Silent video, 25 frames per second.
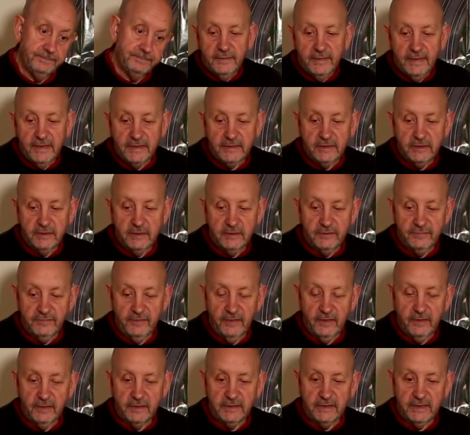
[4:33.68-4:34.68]
That's as
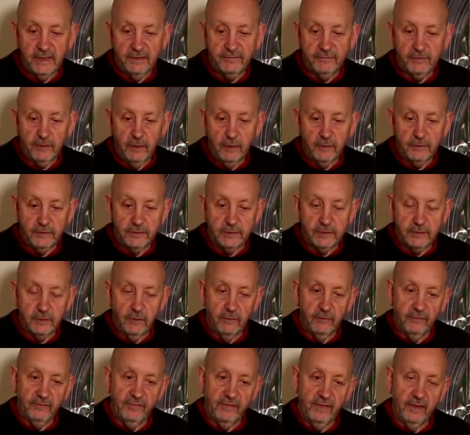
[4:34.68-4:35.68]
far as I've got
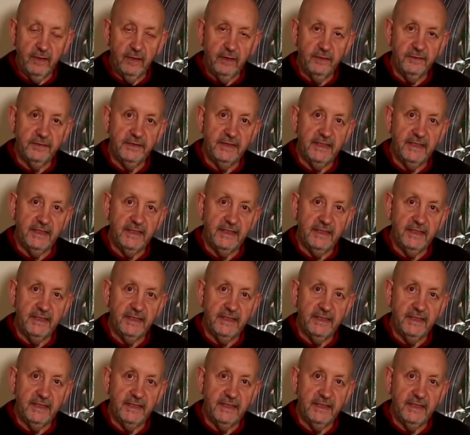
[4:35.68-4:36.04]
so far.